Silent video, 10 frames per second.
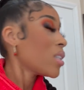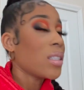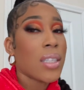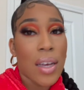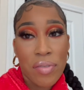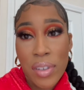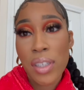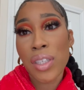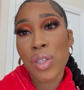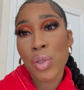
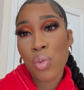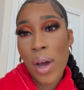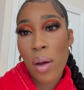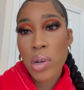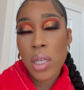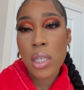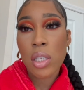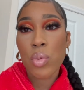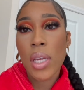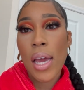definitely two hours
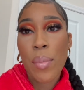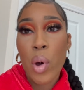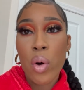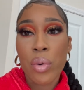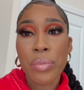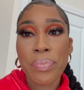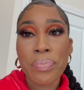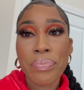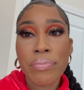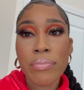since we came home.
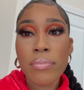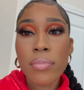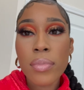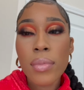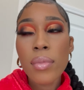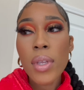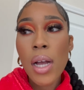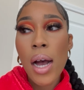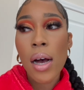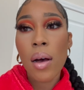
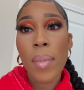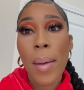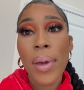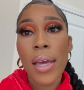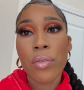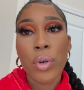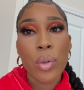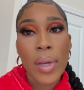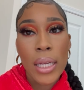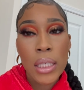um I bathed
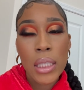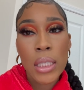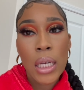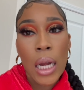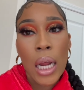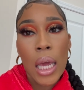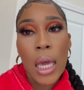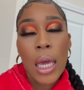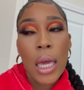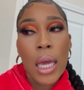Roman
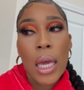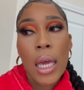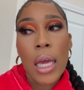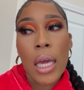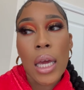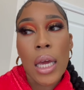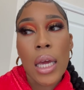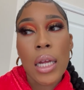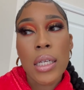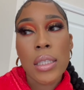
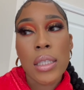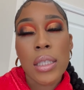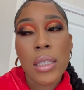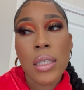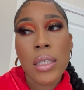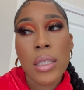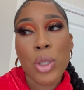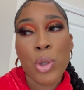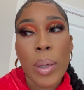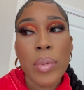and
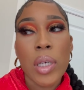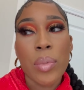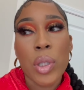trimmed him a